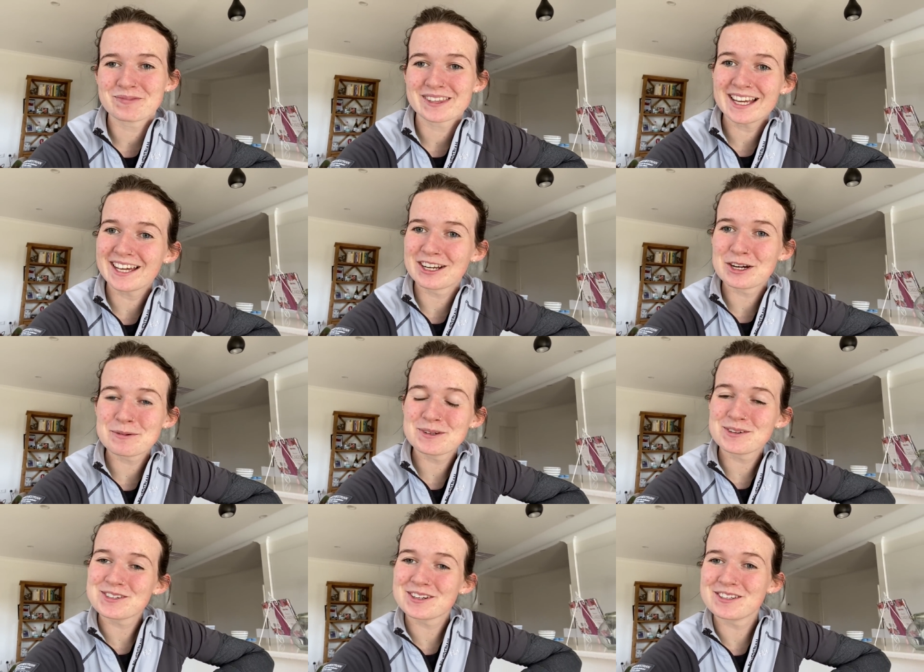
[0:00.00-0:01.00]
Yeah, I hope
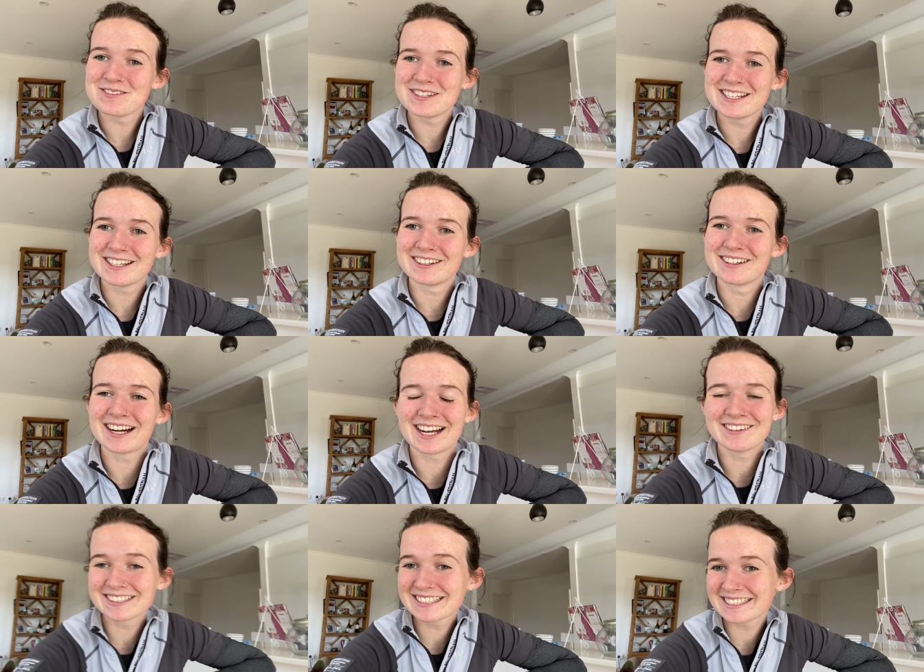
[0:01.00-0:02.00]
you enjoyed the video.
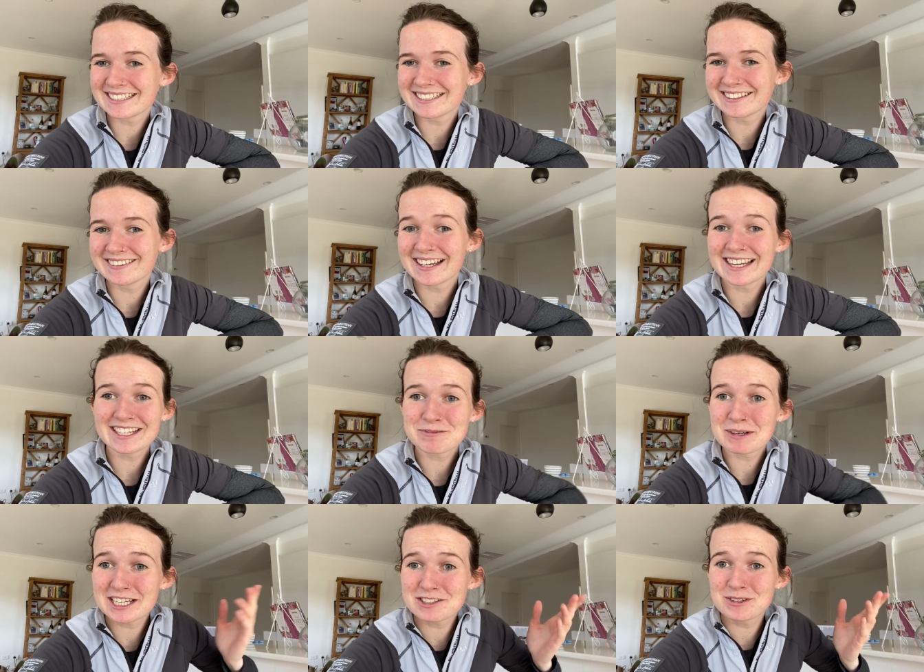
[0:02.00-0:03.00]
I will see you in
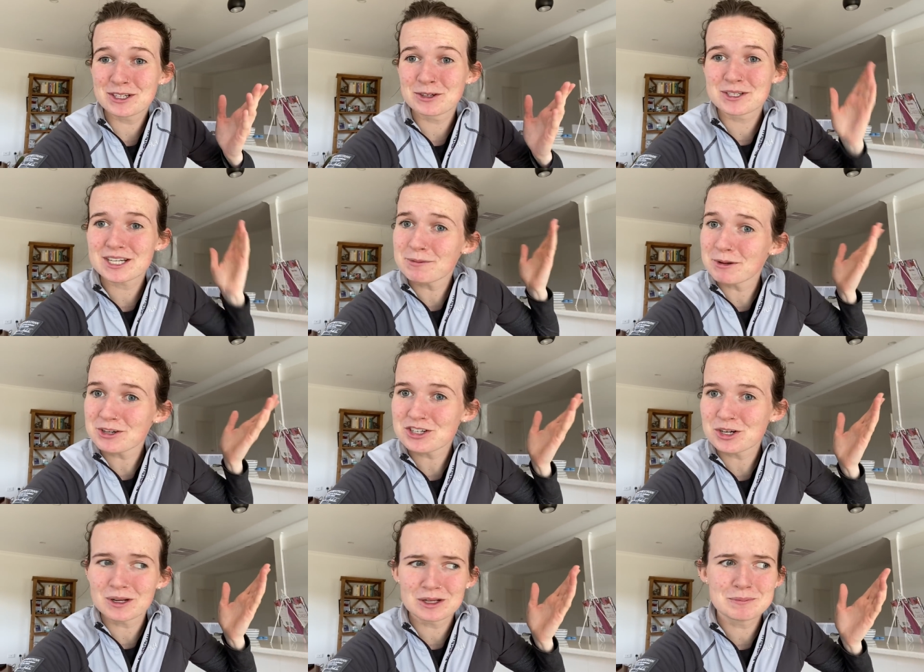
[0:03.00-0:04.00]
my next video, which I'm not
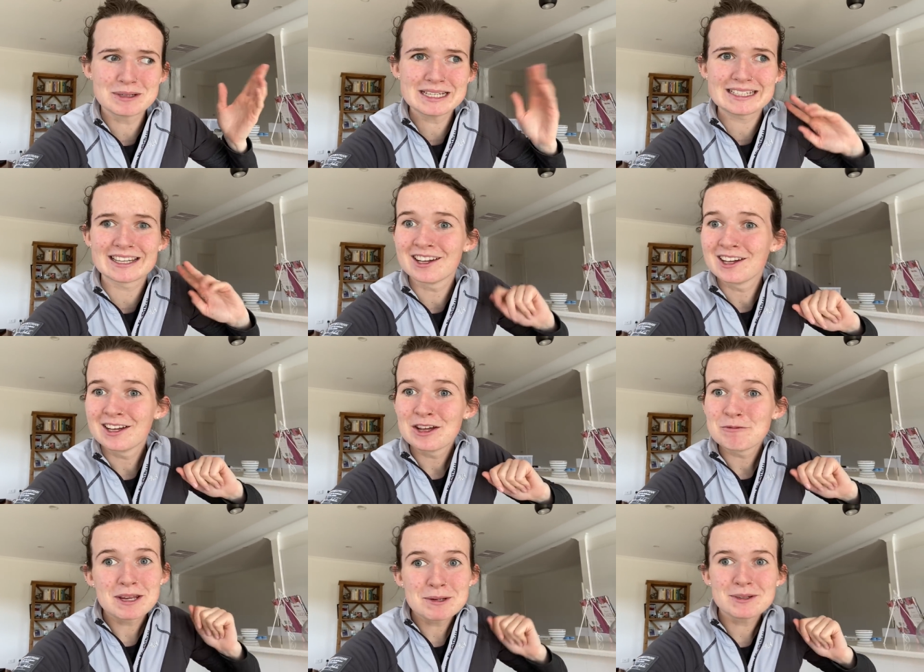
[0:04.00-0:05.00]
sure what it'll be.
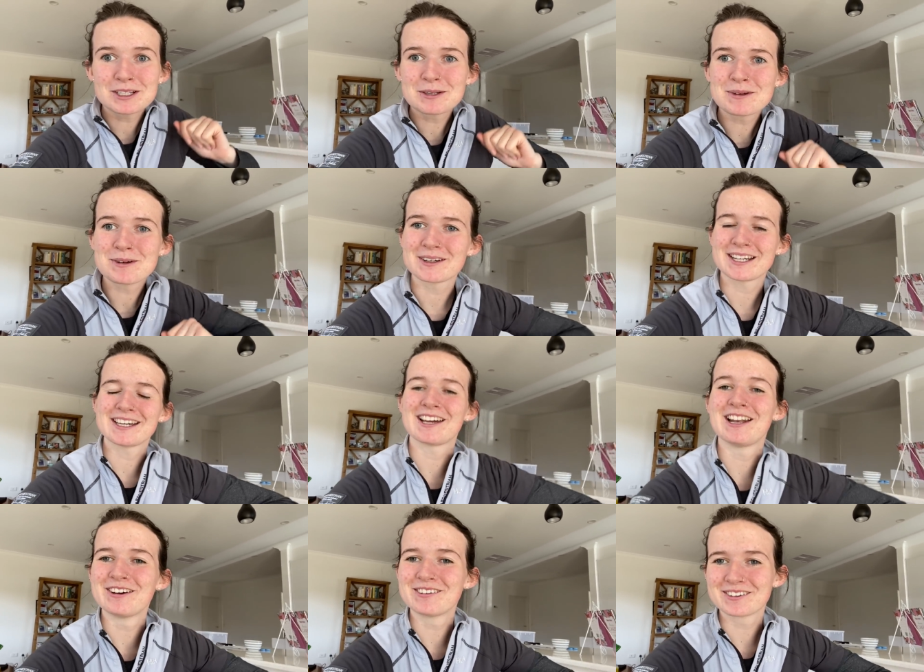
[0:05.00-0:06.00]
Maybe it'll be when I
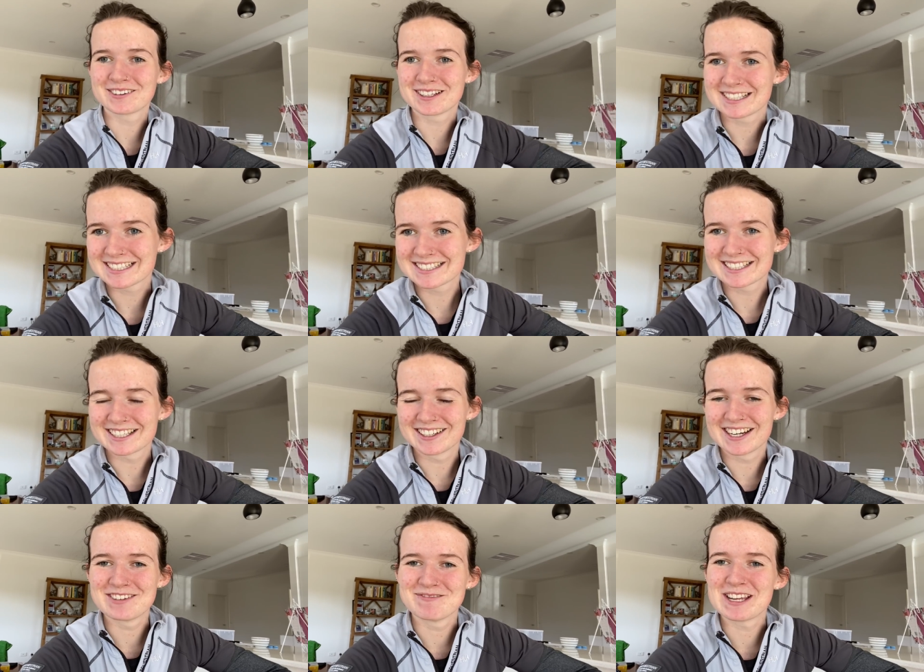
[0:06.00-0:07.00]
get a loan horse. So
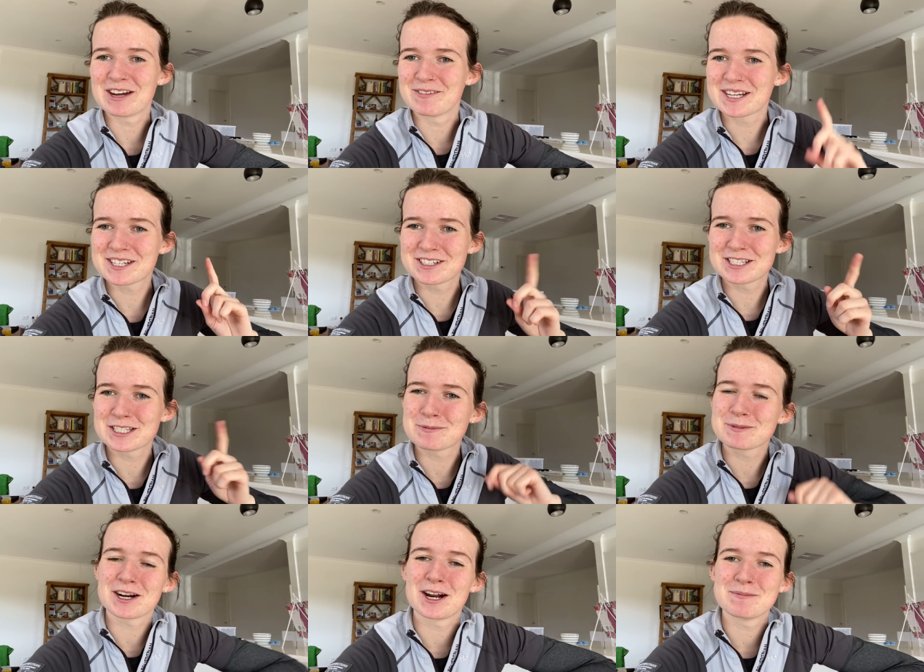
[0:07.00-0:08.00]
yeah, make sure to
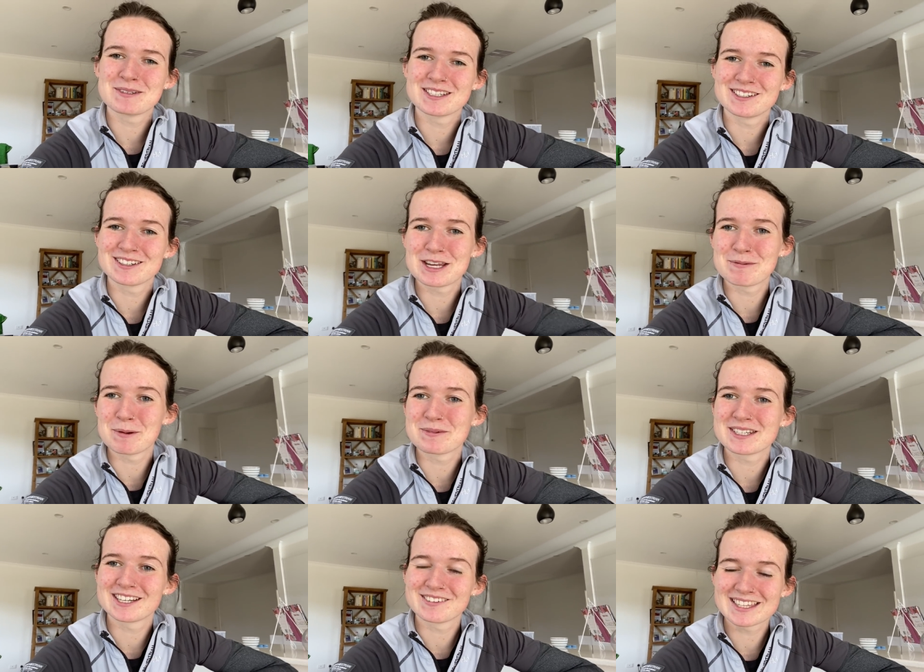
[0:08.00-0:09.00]
subscribe to keep up
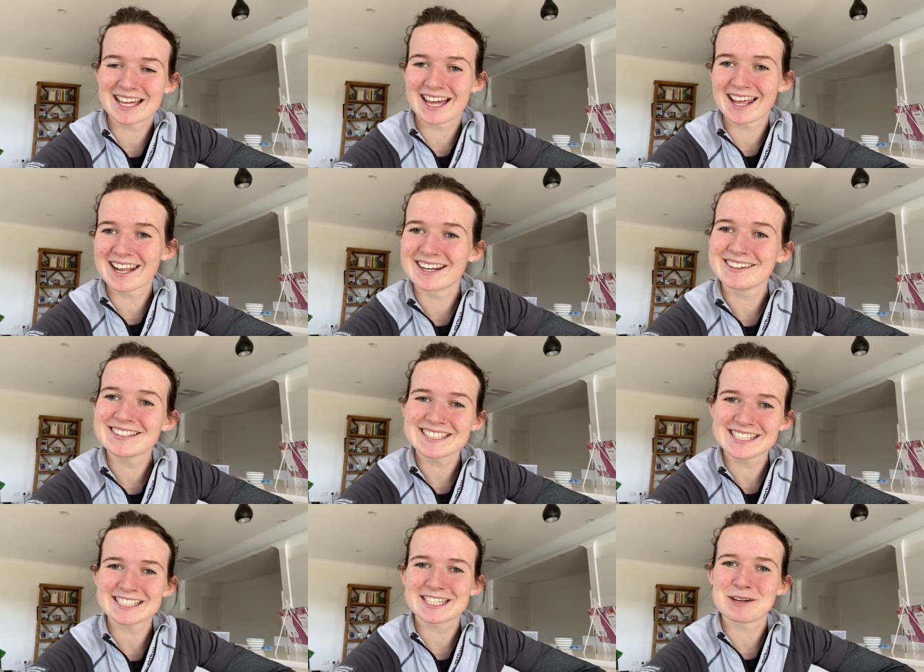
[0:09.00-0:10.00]
to date with that, and I'll
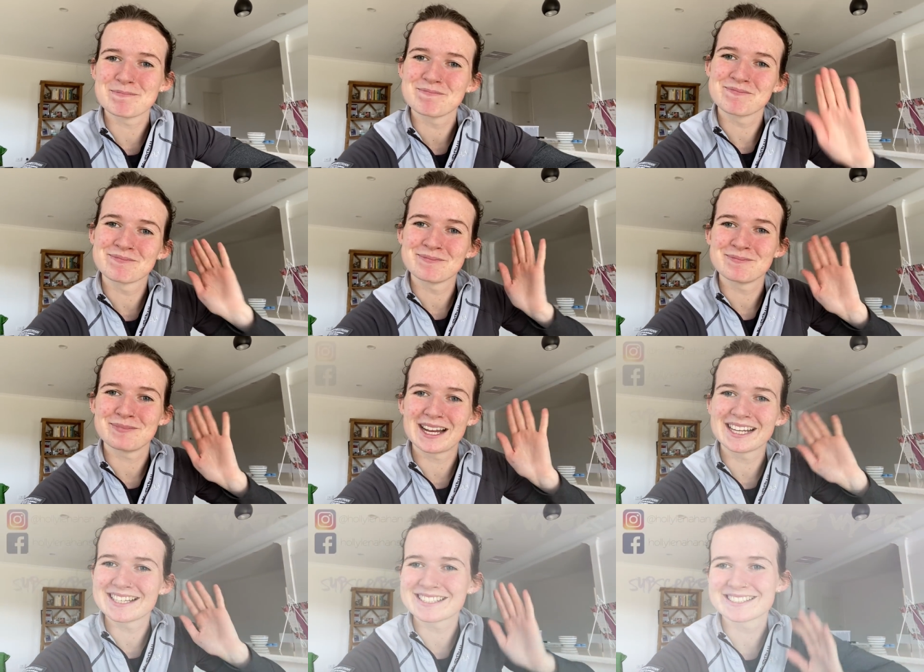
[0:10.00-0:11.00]
see you next time.
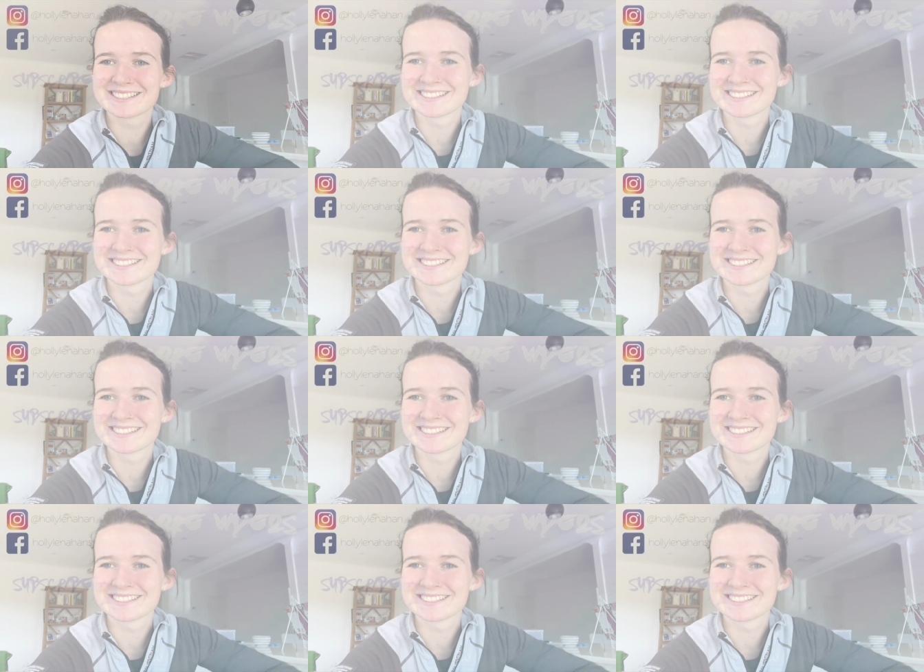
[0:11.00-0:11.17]
Bye guys.